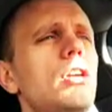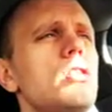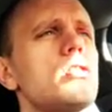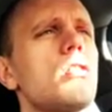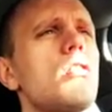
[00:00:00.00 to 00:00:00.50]

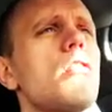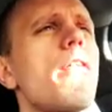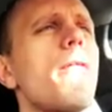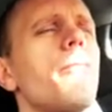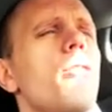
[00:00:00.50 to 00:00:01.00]
So
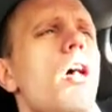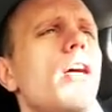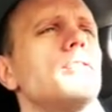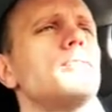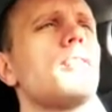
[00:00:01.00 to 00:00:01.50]

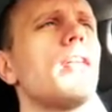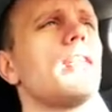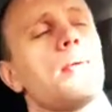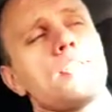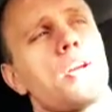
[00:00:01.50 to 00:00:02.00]

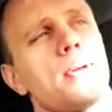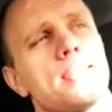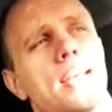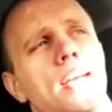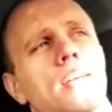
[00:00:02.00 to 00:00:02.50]
let me start by
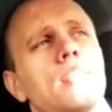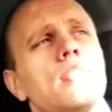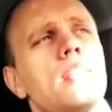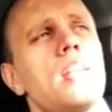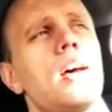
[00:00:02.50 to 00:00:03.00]
saying
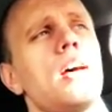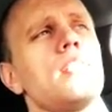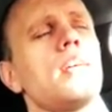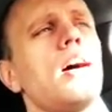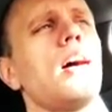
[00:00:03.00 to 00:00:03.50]

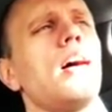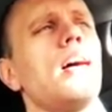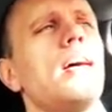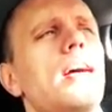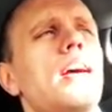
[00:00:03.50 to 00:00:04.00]
that
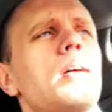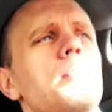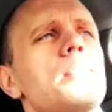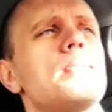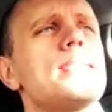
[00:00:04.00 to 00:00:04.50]
I
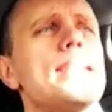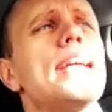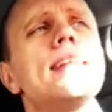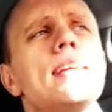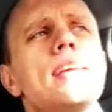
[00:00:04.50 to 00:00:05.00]
am
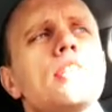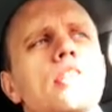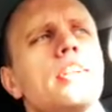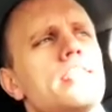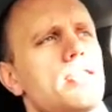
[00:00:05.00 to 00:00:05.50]
slightly
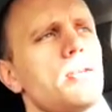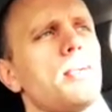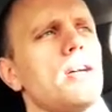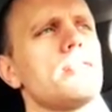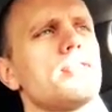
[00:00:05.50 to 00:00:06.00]
ignorant
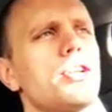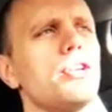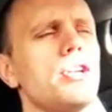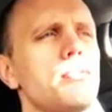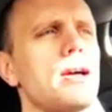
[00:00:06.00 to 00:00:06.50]
about
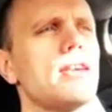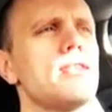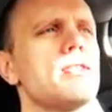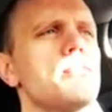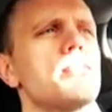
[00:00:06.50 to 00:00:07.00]
security
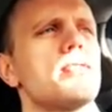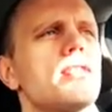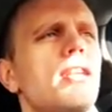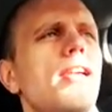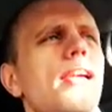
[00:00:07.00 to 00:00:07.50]

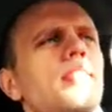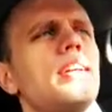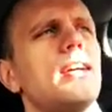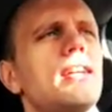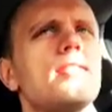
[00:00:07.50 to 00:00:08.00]
mechanisms
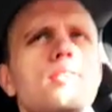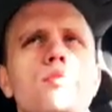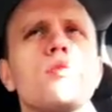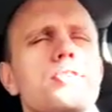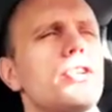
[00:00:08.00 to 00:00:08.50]
and
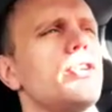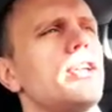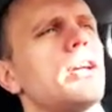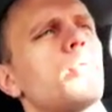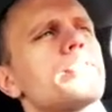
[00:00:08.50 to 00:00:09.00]
software
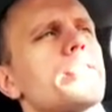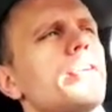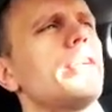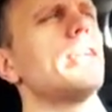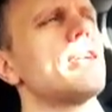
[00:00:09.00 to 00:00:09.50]
security, network
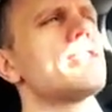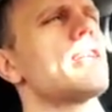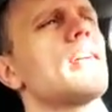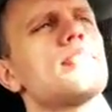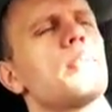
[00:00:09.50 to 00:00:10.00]
security. It's
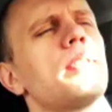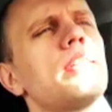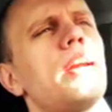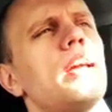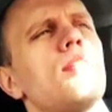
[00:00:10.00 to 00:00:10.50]
not something
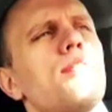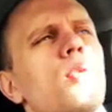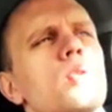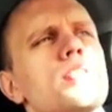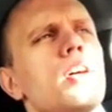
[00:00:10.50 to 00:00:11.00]
that I ever
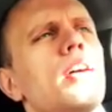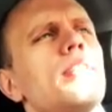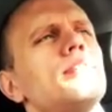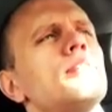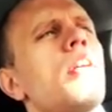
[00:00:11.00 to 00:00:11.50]
focused
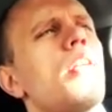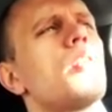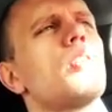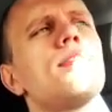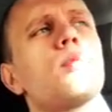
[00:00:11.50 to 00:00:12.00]
on
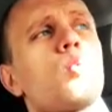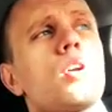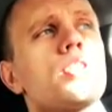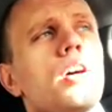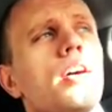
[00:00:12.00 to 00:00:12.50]
or ever
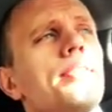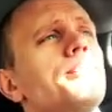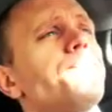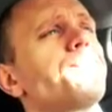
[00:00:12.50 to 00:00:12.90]
worked on.